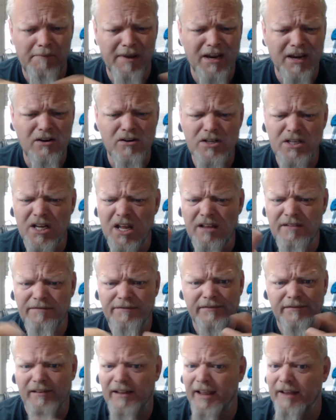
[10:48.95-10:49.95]
Bigger
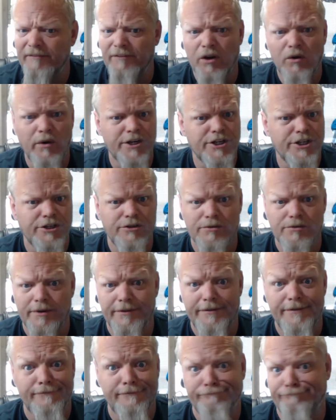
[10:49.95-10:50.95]
stuff, I have no issues
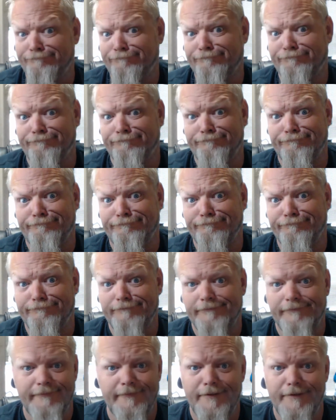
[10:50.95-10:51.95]
with.
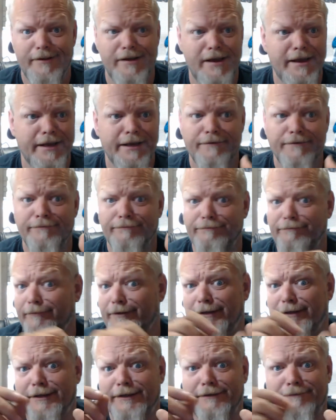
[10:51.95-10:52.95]
I
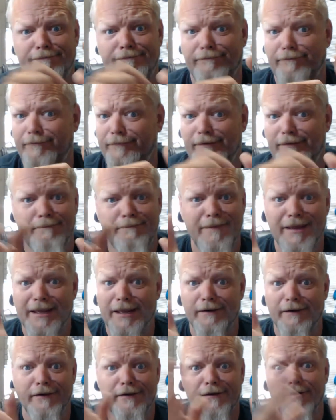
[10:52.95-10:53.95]
can
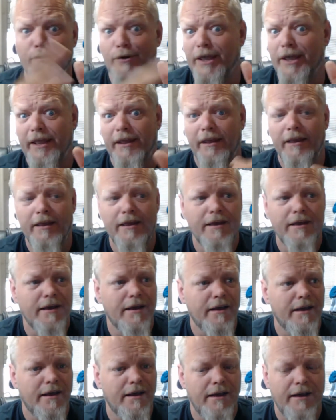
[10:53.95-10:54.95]
make it look okay.
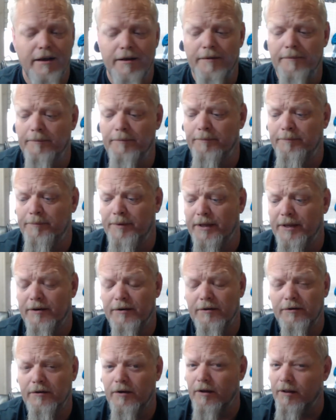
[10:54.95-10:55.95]

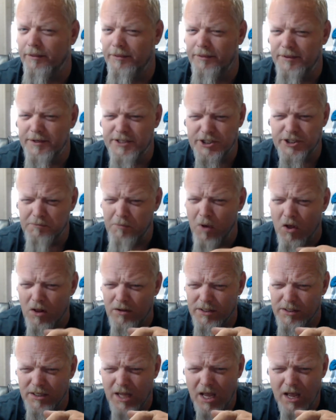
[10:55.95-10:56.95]
But on the
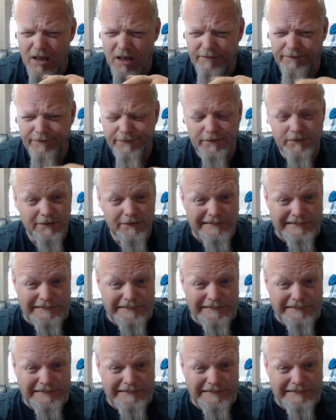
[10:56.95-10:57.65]
small stuff,